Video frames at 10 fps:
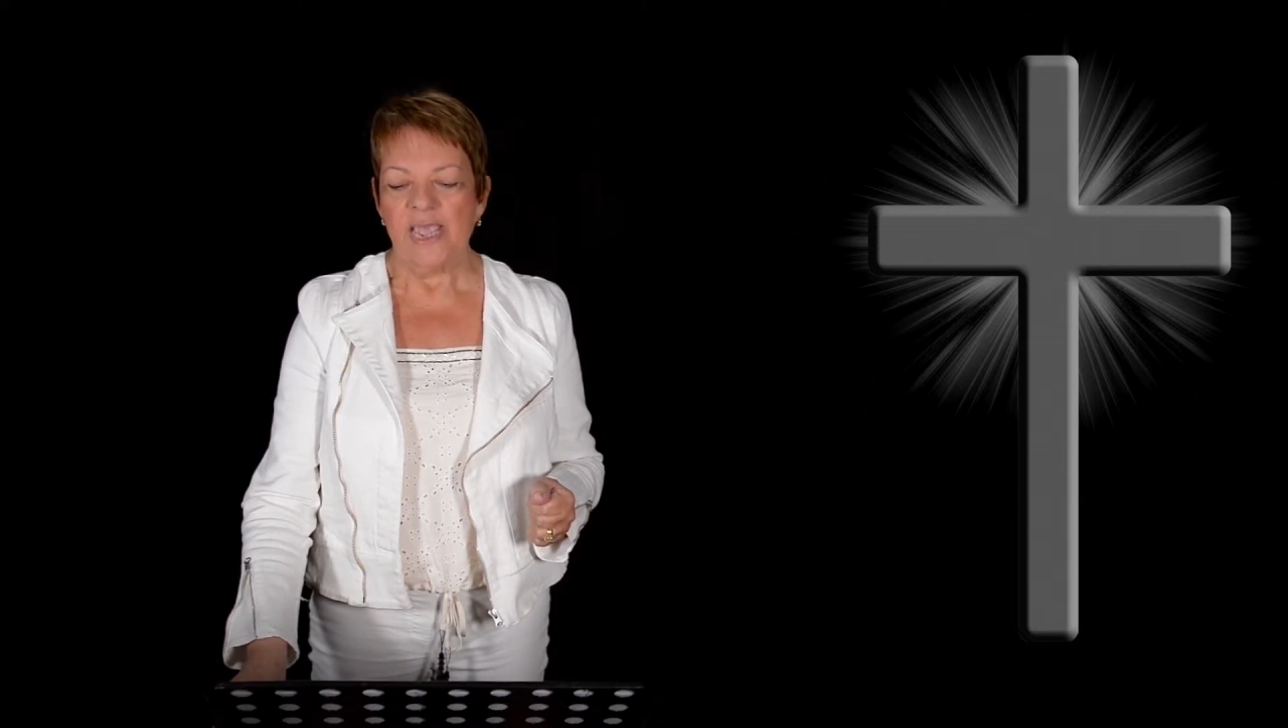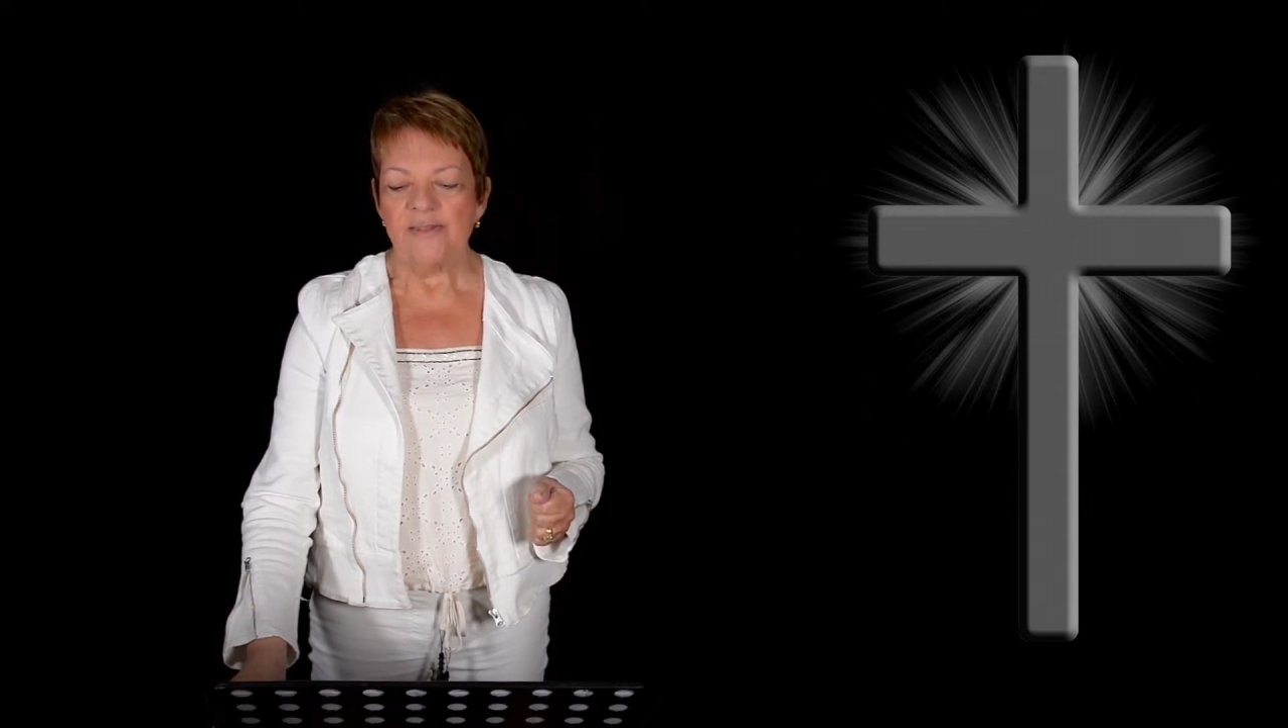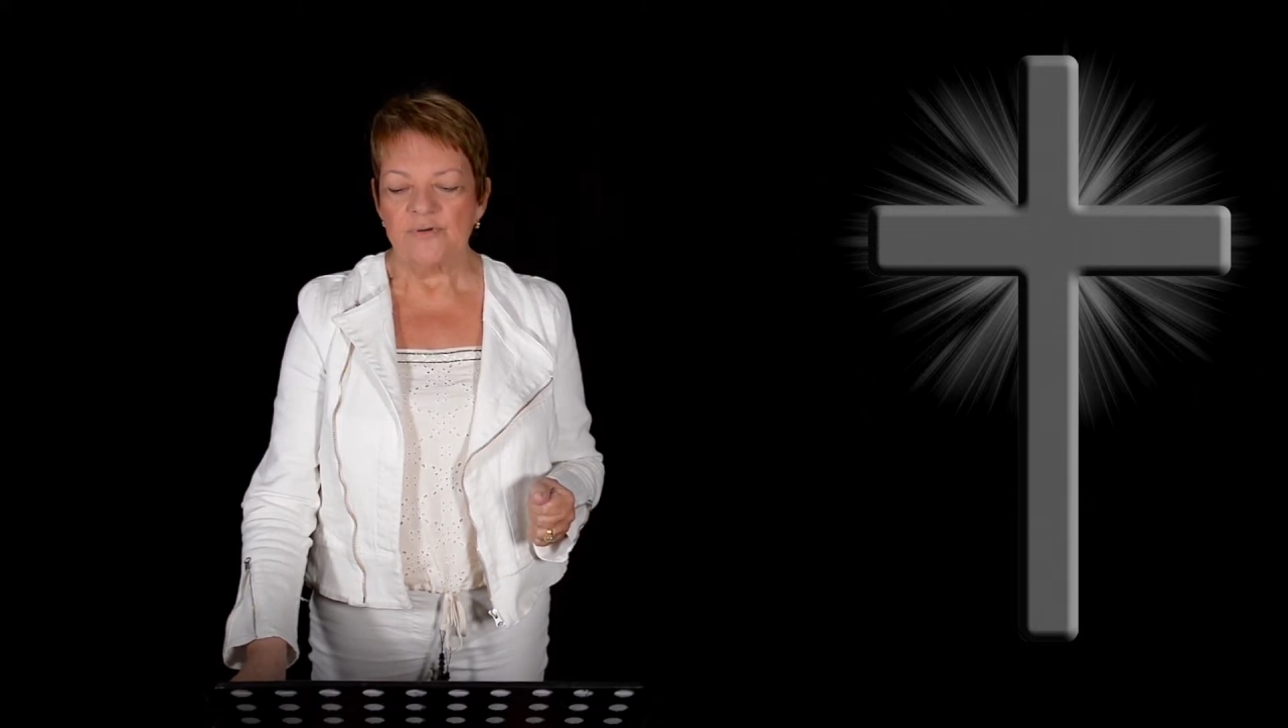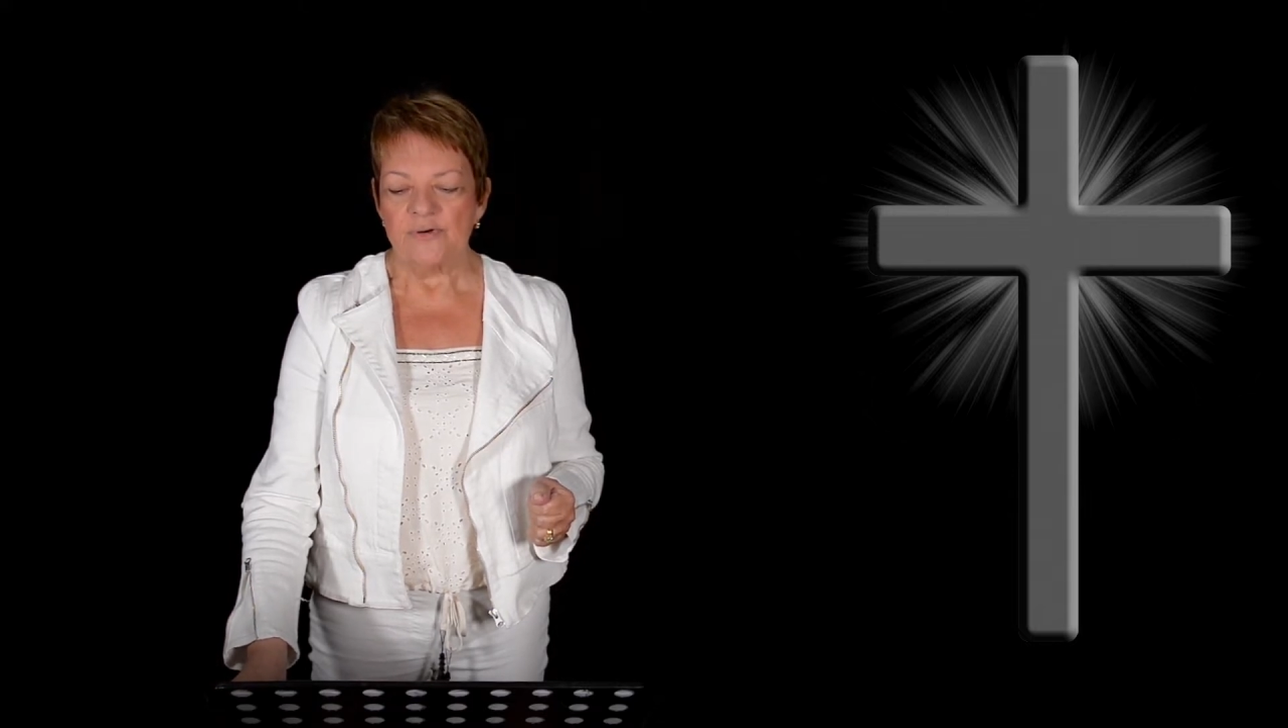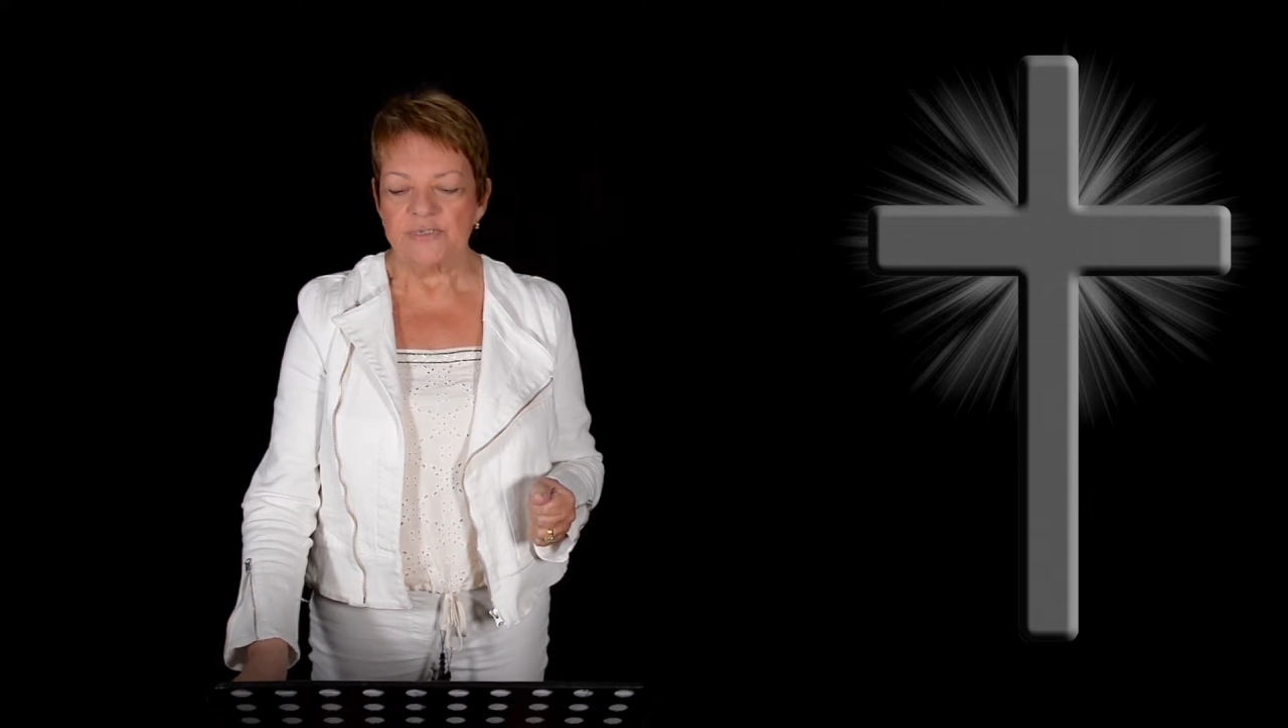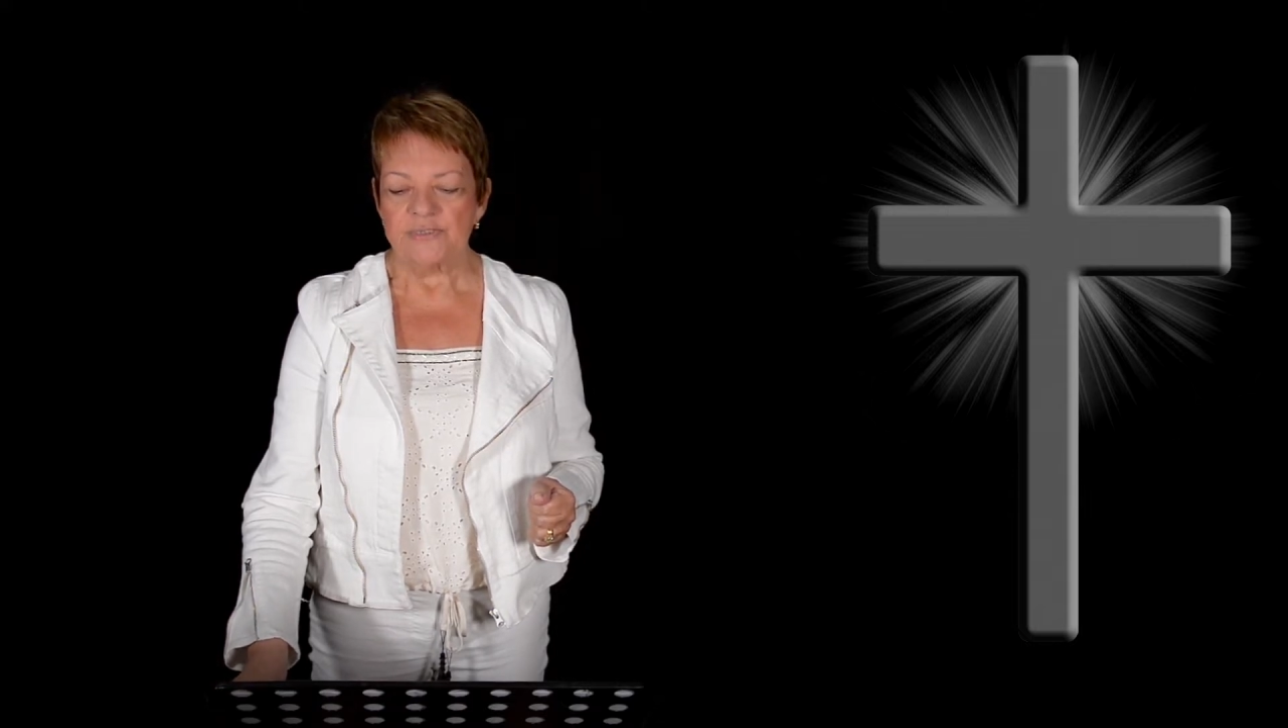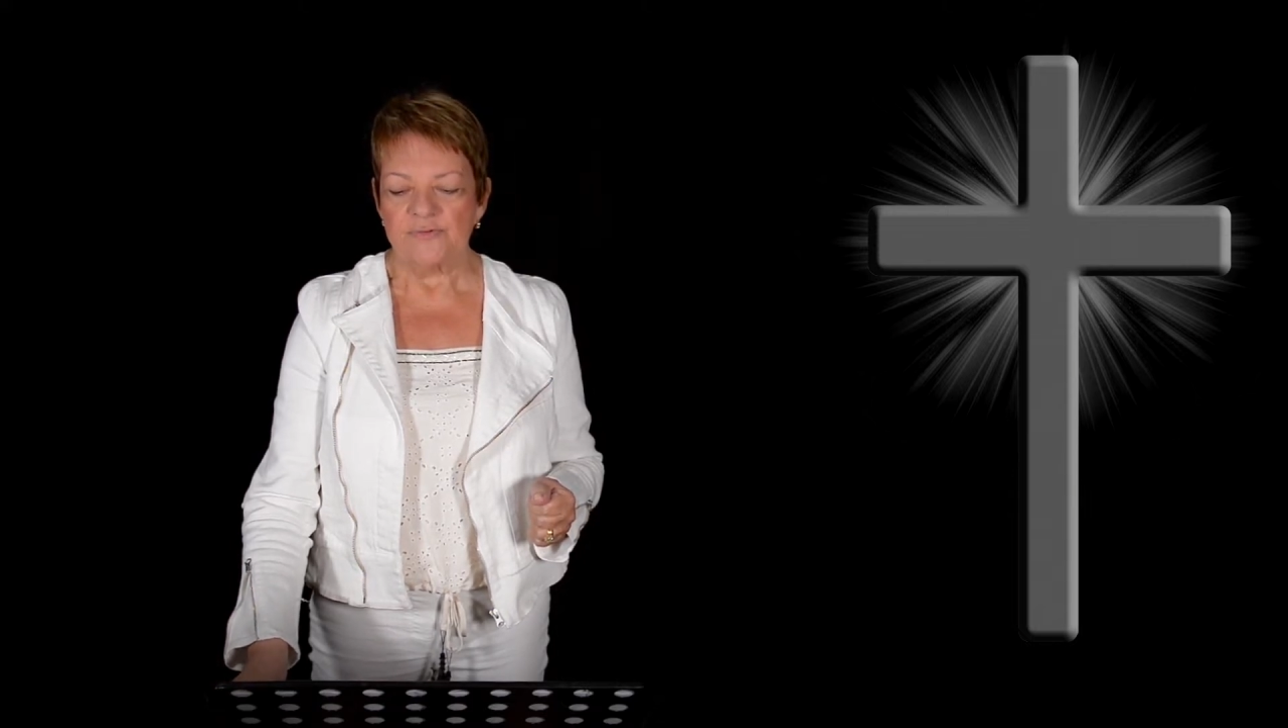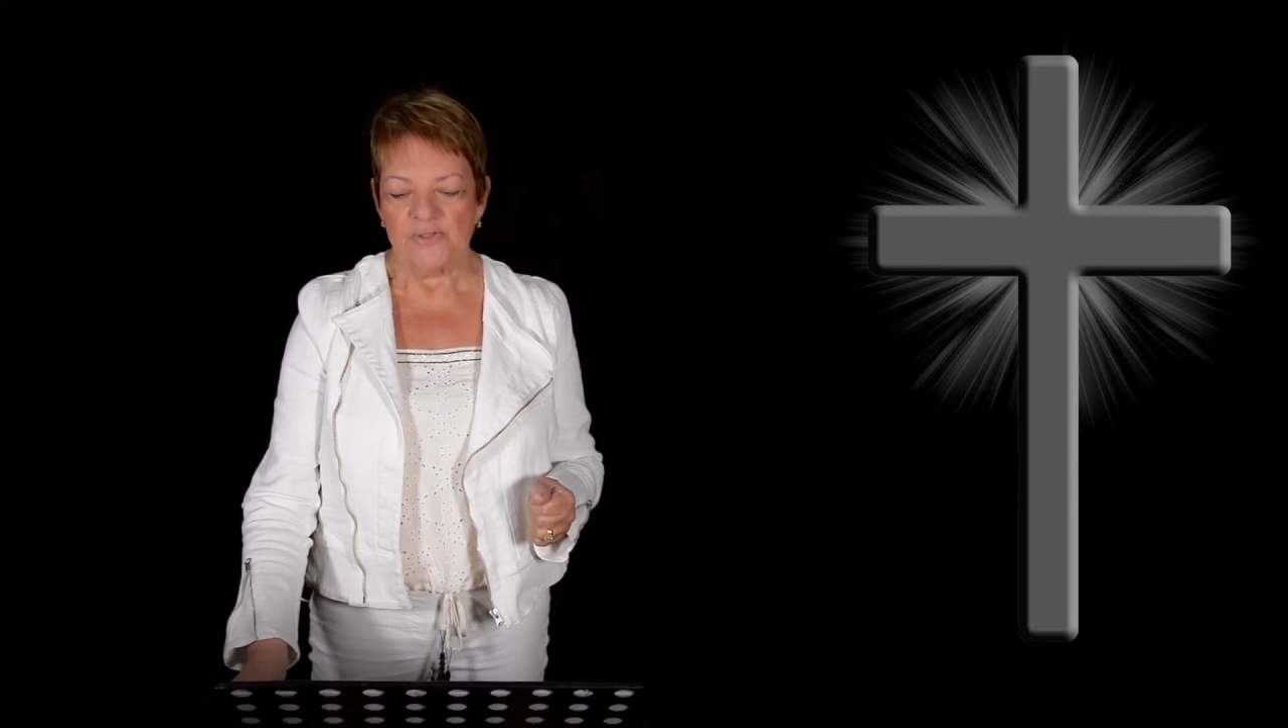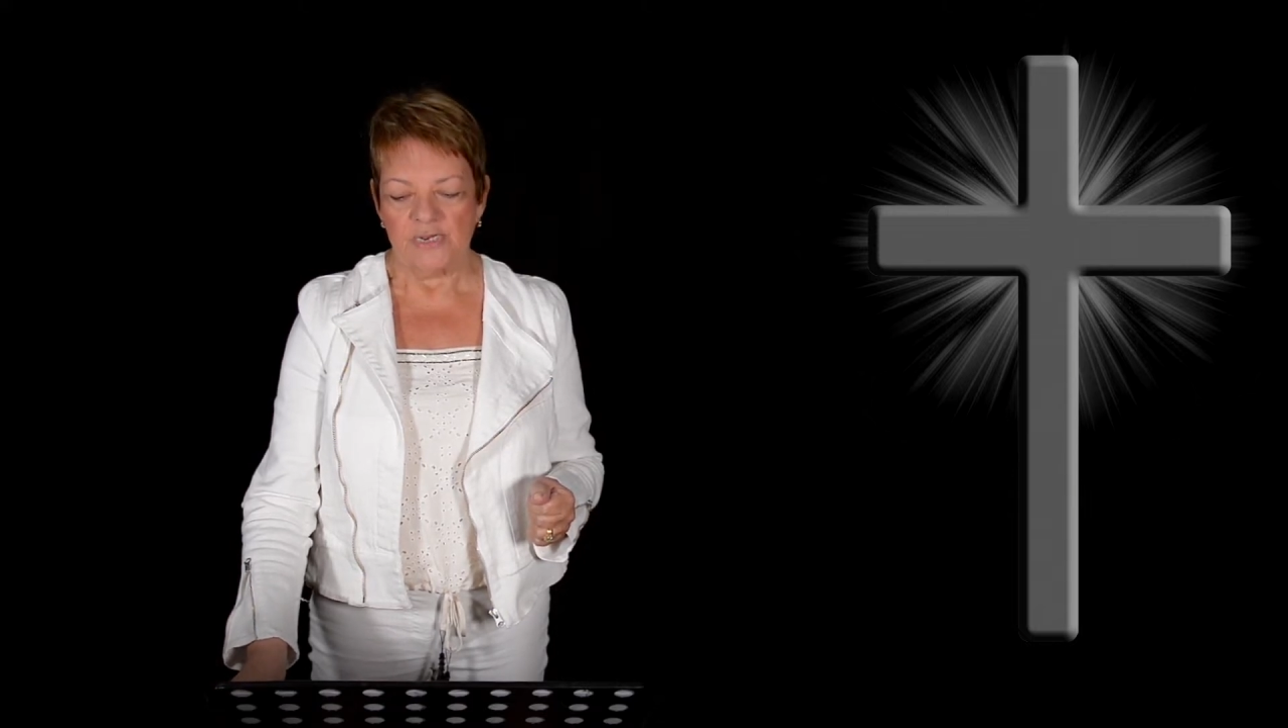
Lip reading: avarice of